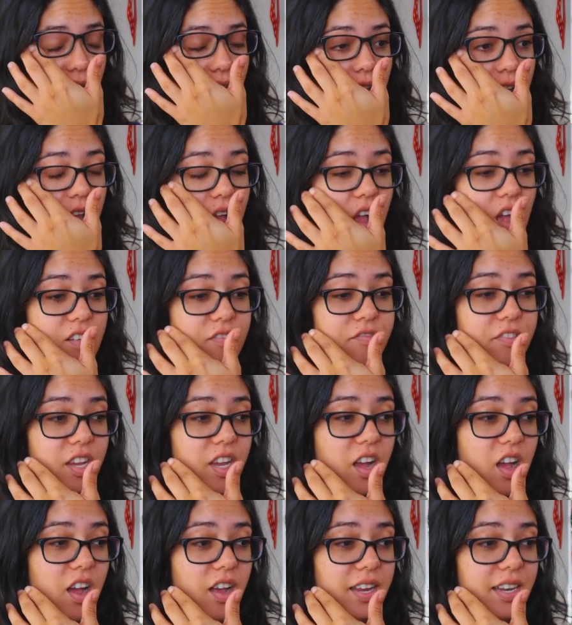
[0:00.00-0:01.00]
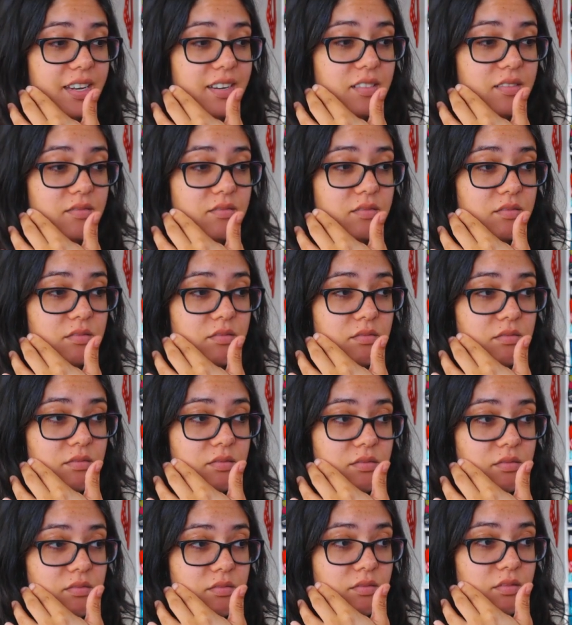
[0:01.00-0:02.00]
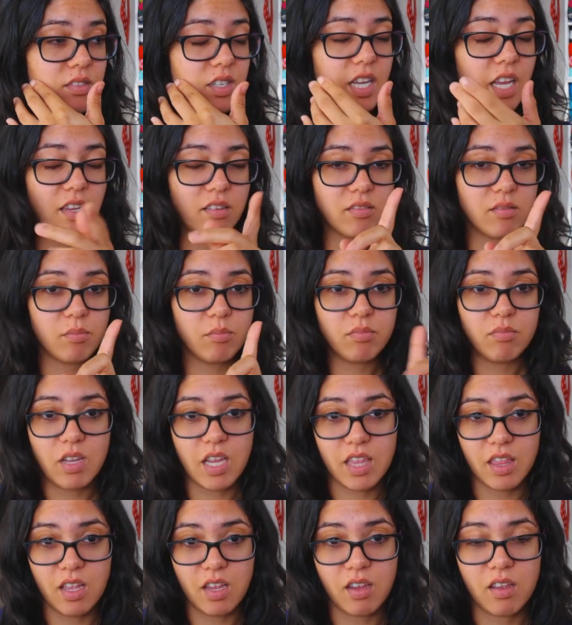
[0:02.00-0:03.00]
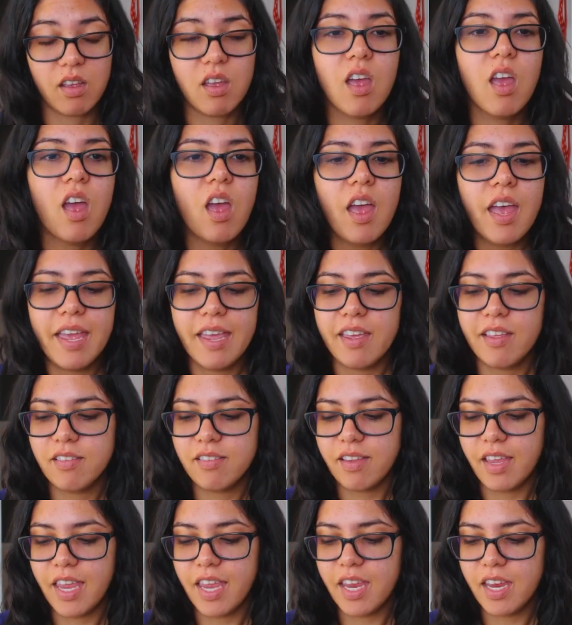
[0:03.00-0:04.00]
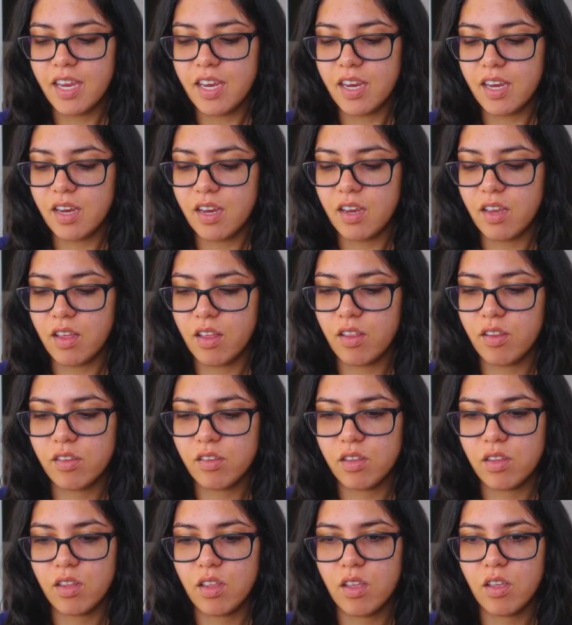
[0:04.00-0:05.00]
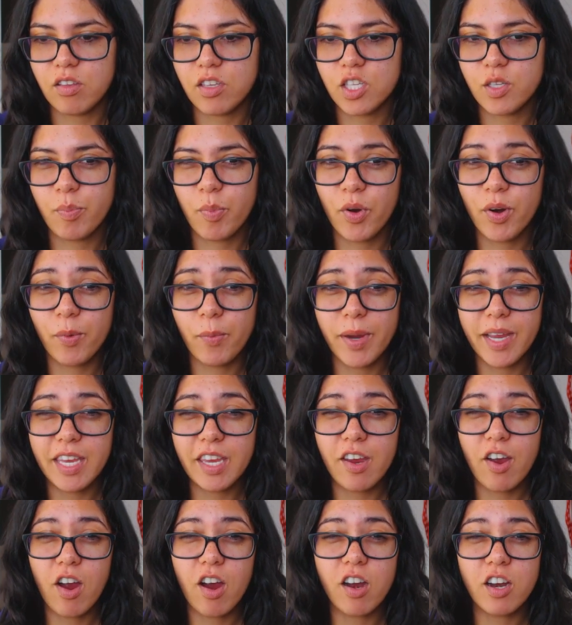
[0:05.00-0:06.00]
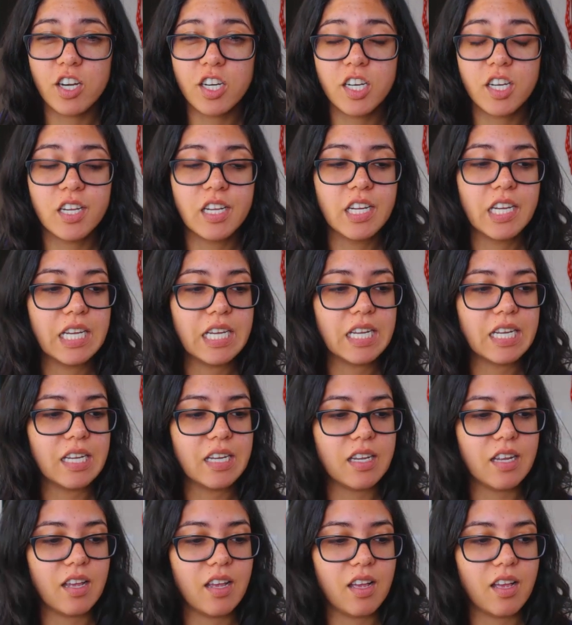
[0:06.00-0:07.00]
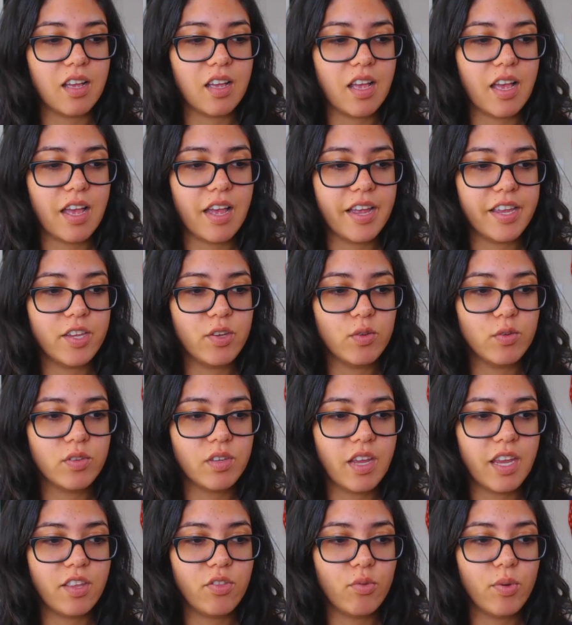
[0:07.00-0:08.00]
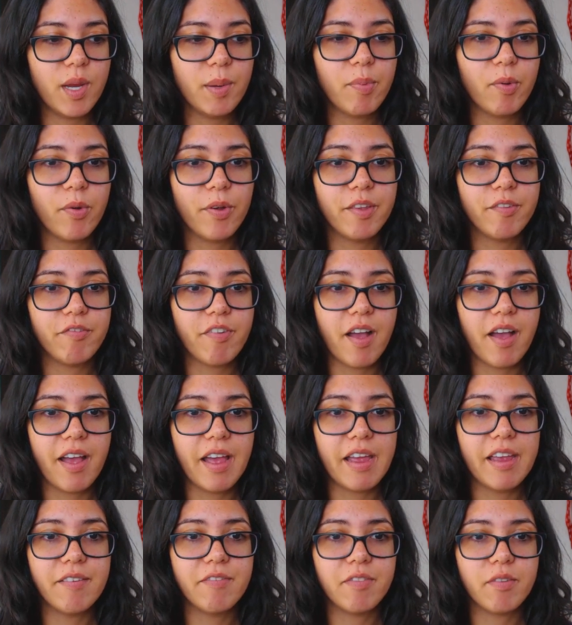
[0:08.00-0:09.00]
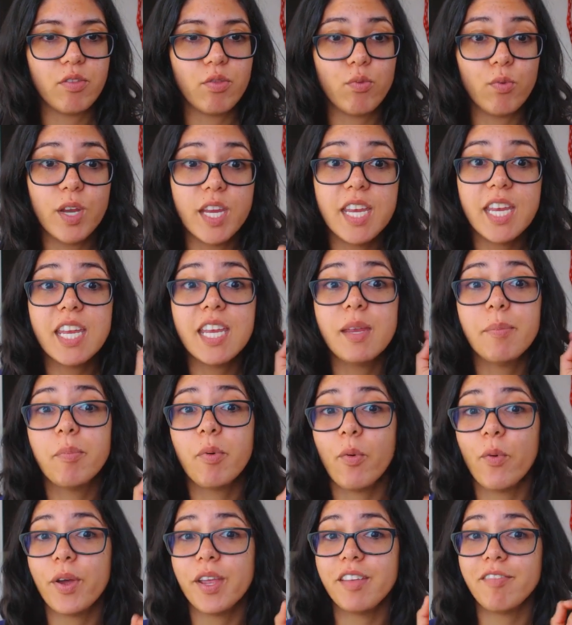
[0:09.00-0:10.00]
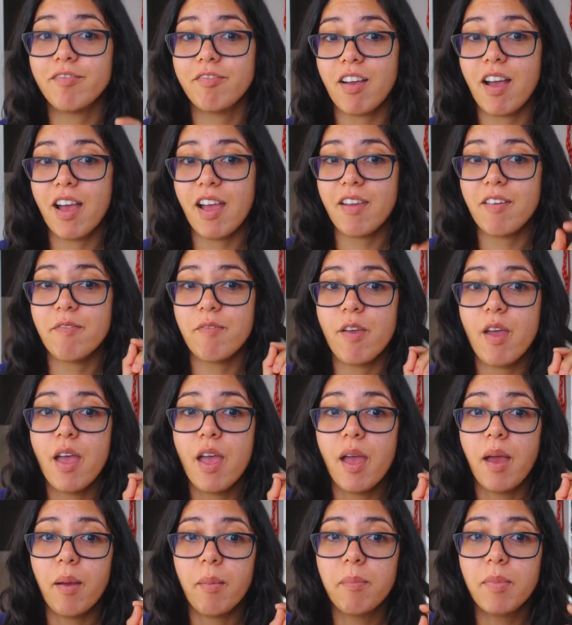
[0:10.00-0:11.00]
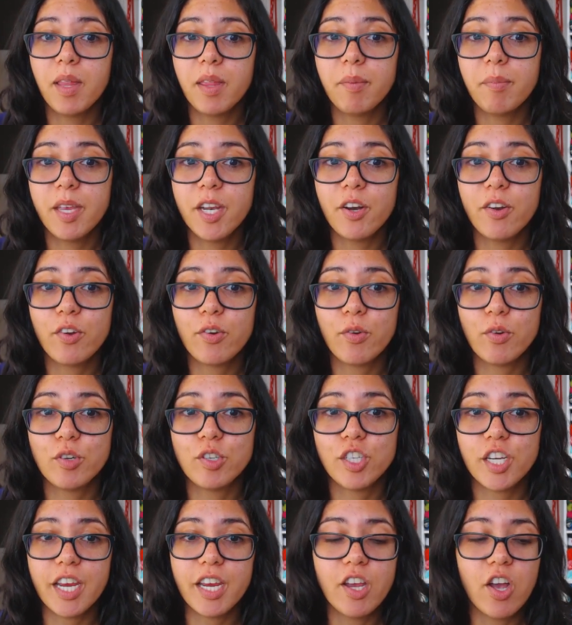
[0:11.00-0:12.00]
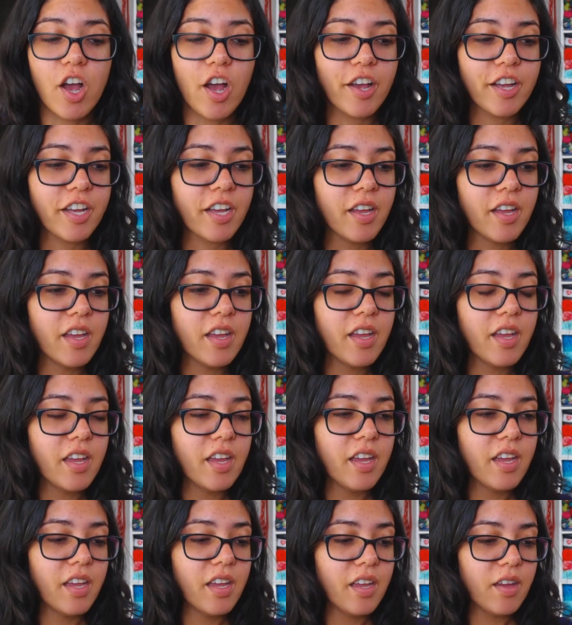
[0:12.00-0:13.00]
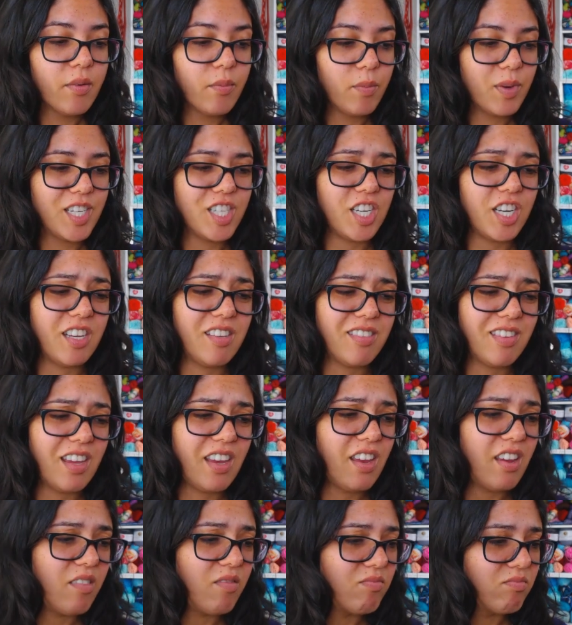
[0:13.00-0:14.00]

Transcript: Comfy Cotton. Yes, I think. It's a sport weight yarn. I use a 3.5 millimeter crochet hook, which is a